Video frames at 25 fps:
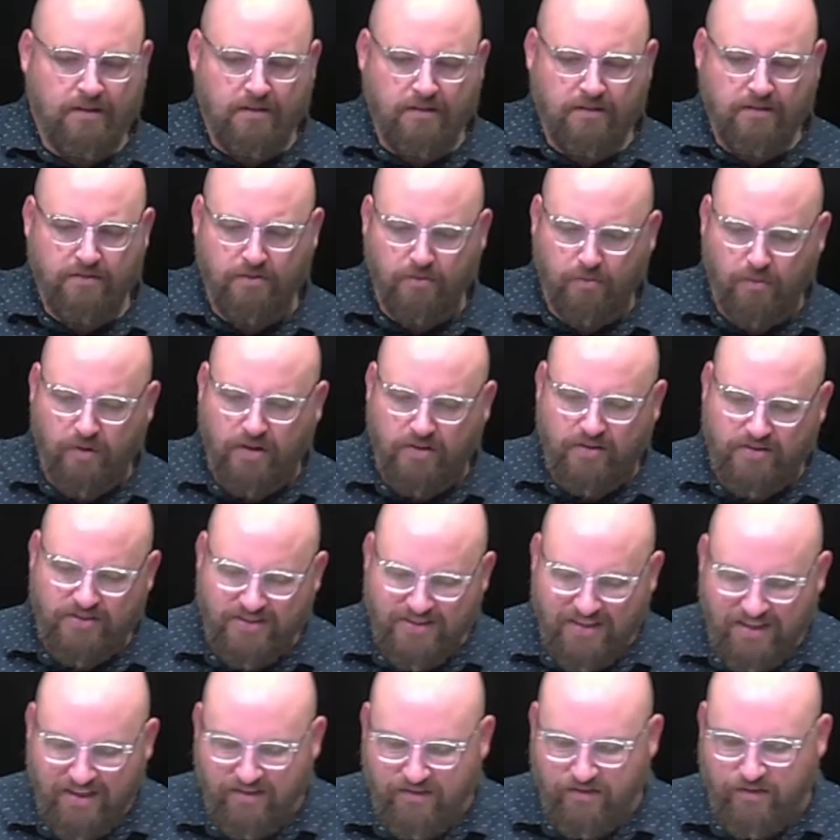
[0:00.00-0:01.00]
to where
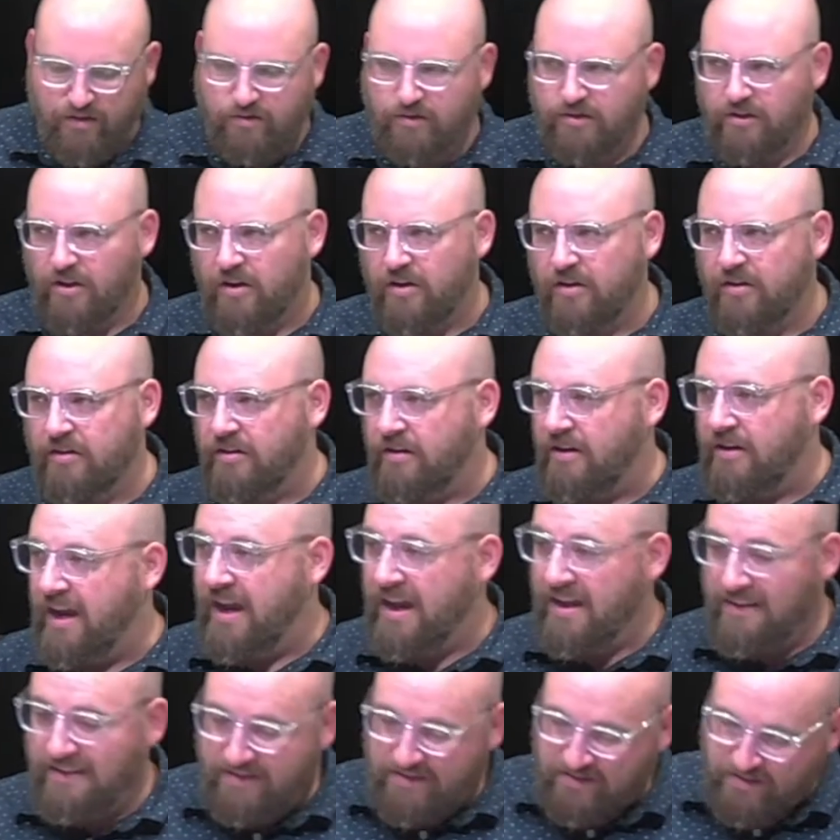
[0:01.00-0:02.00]
sin no longer
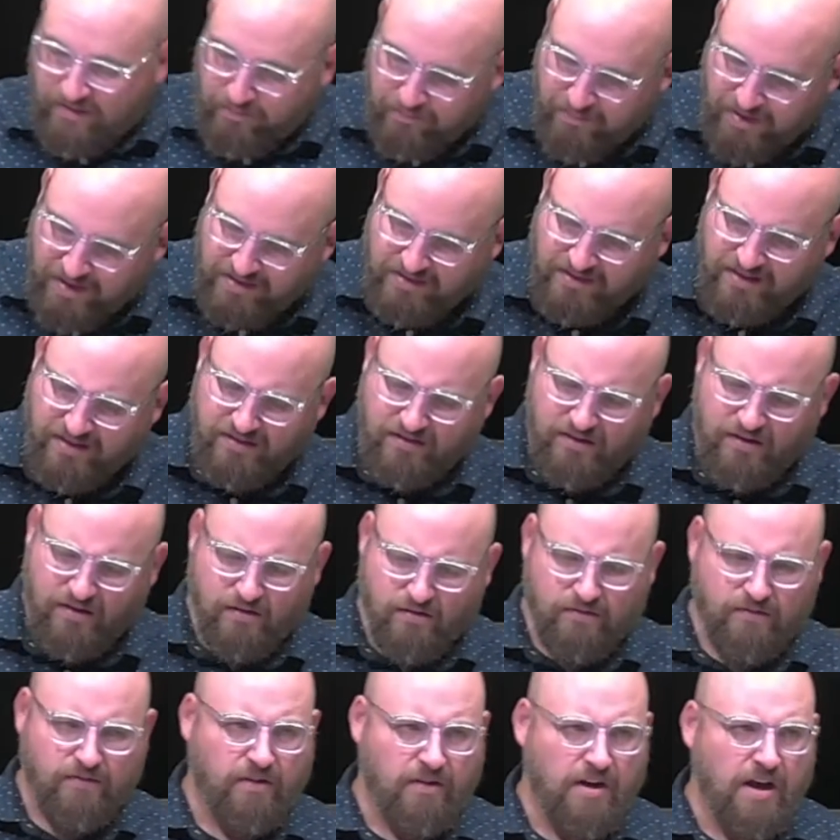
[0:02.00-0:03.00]
has dominion
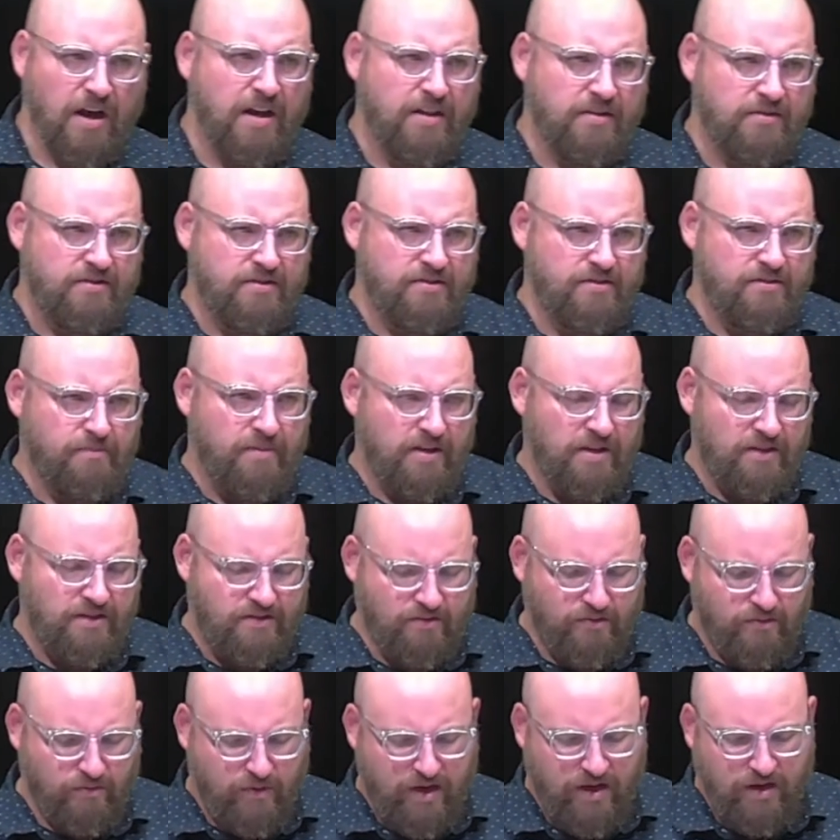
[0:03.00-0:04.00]
over us, but
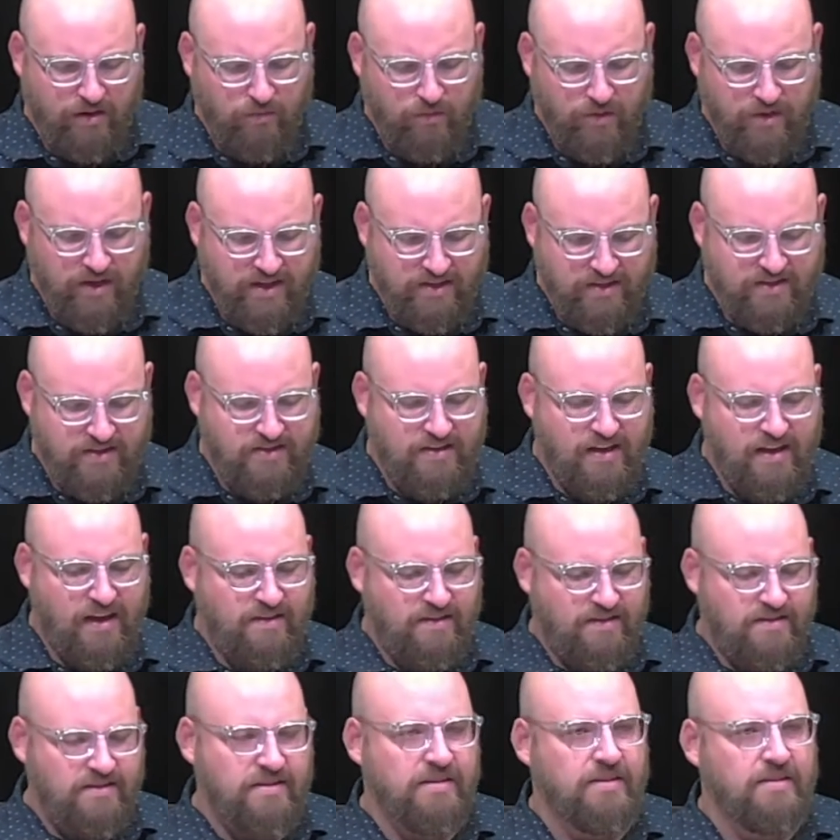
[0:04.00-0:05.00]
to where we
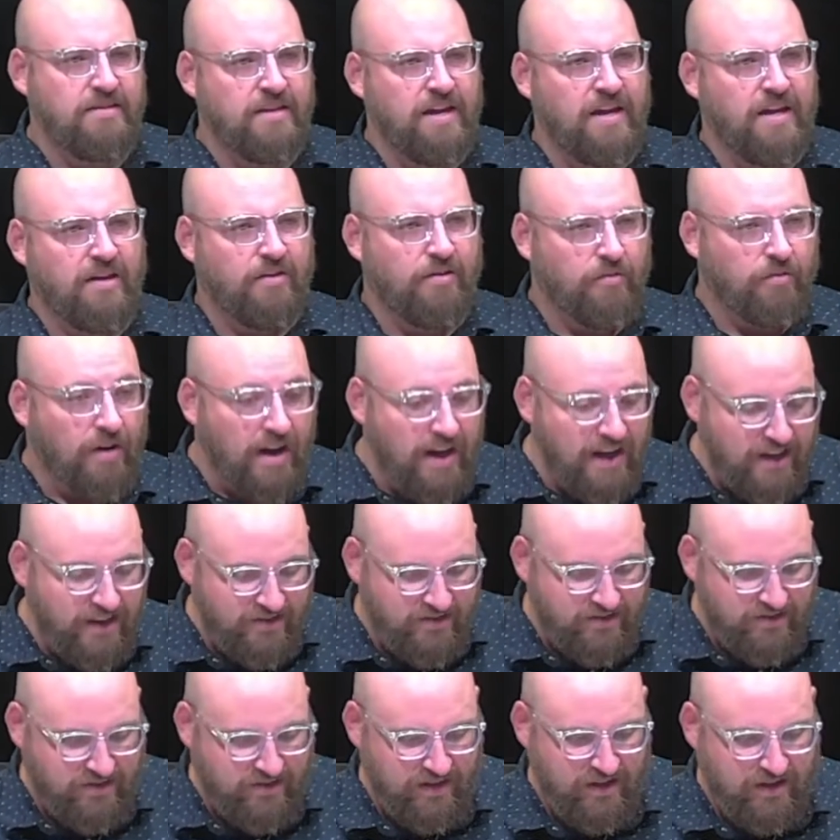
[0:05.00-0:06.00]
instead see that
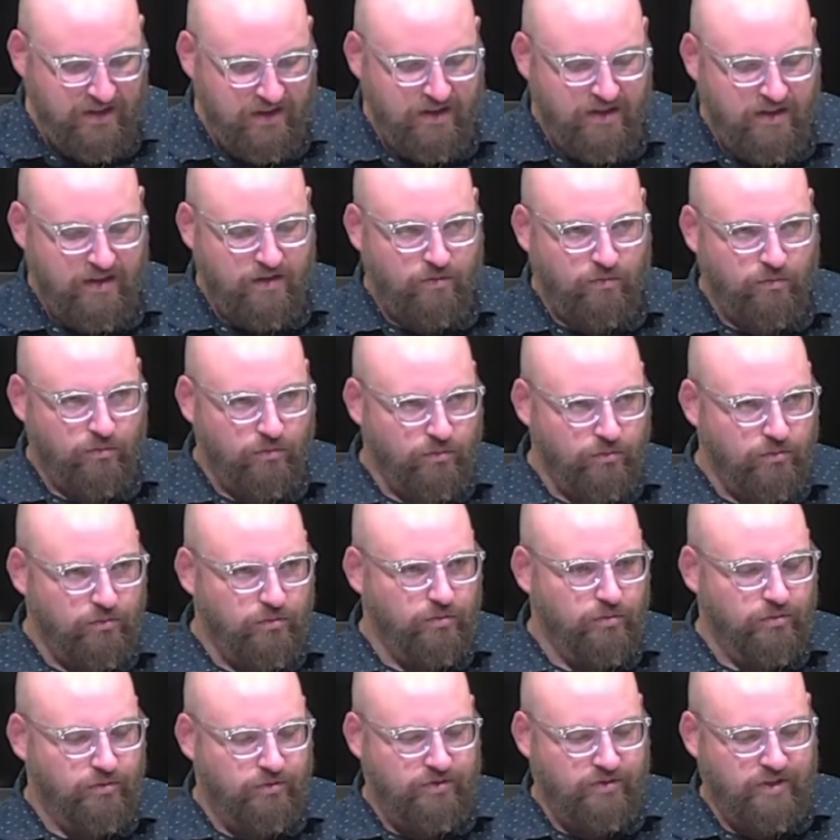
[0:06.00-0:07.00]
grace
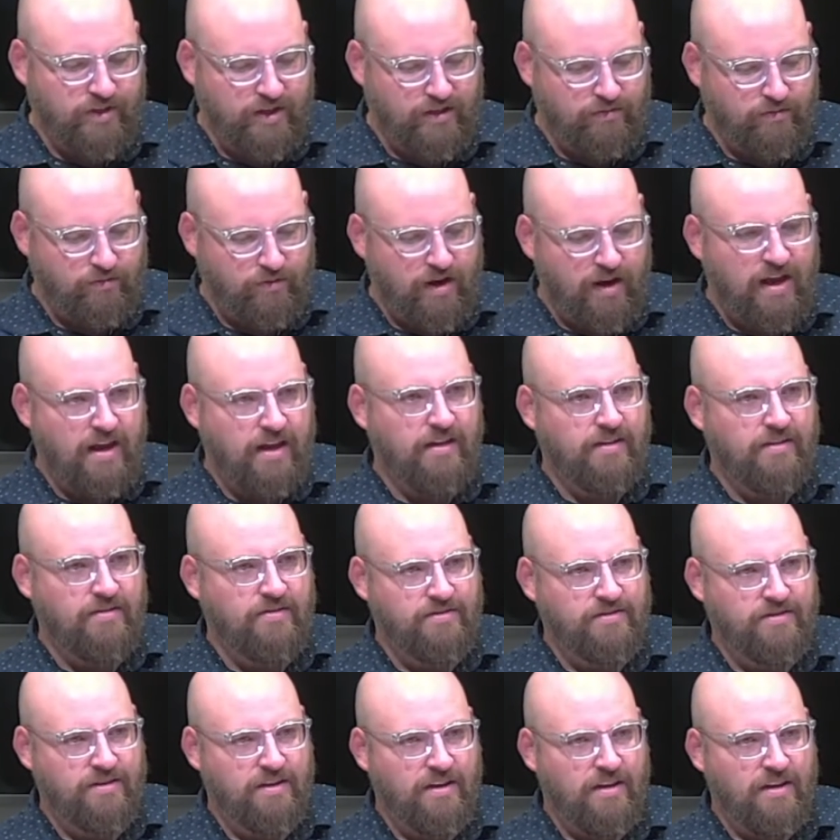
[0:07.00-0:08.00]
rules and
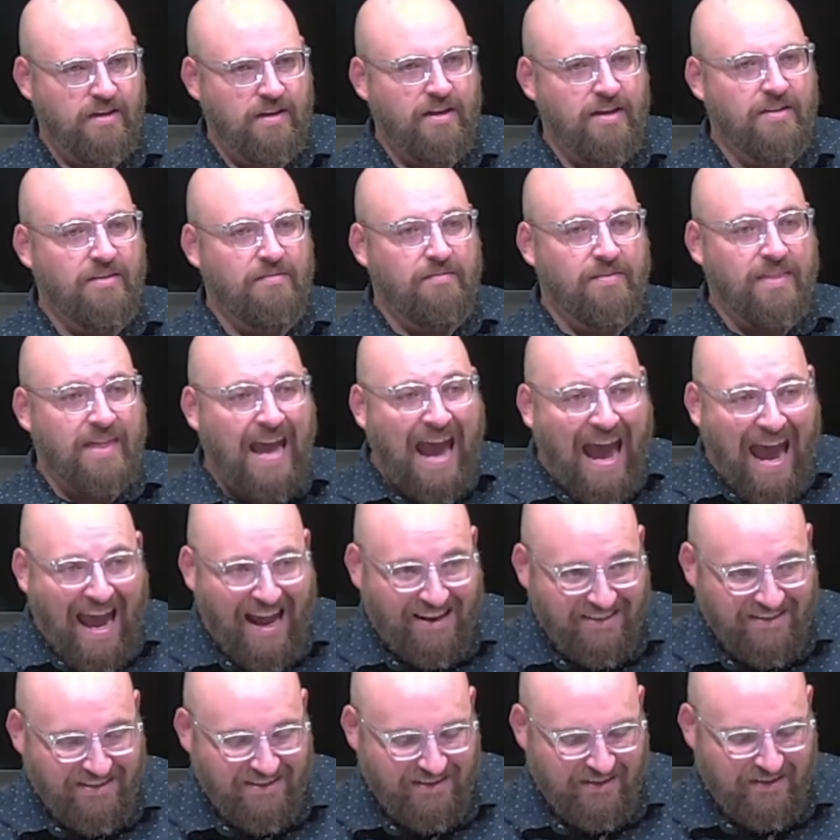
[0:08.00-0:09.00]
reigns. And
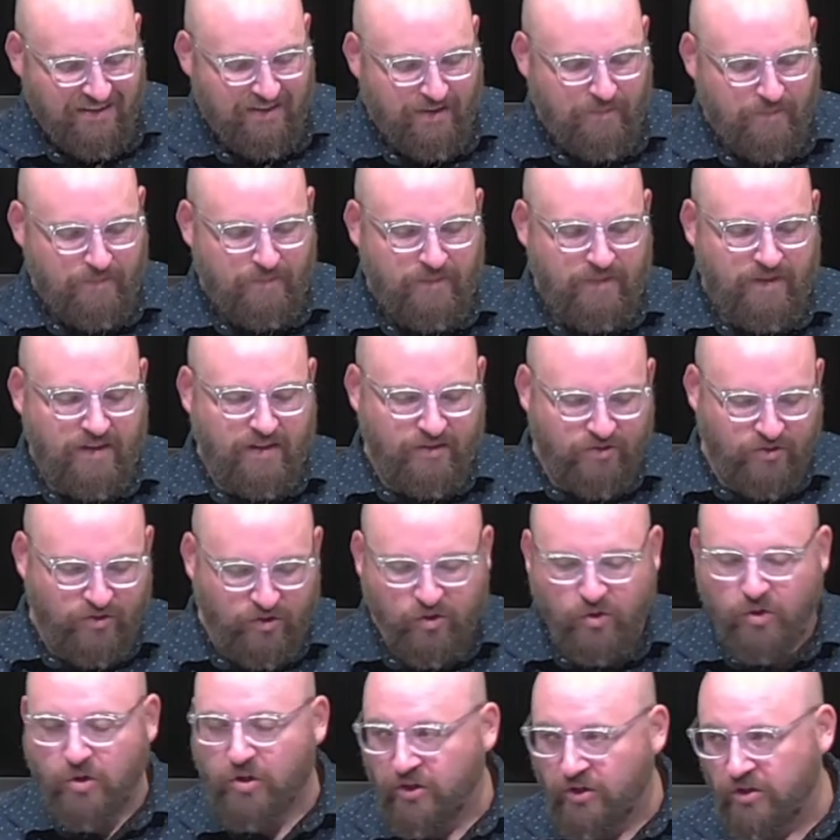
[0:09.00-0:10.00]
that is
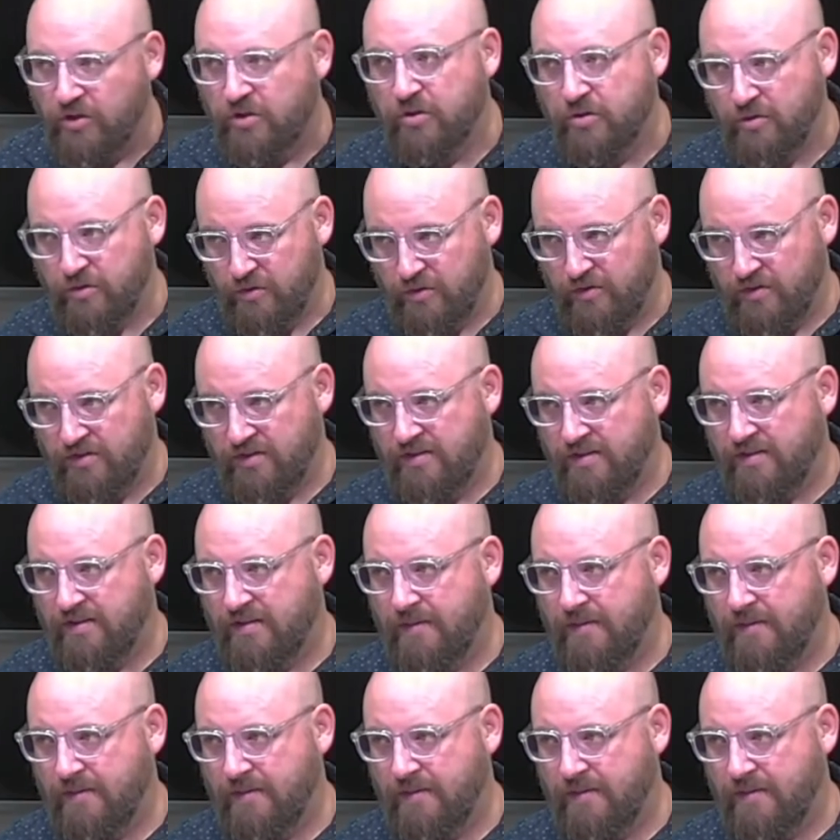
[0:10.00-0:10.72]
good news.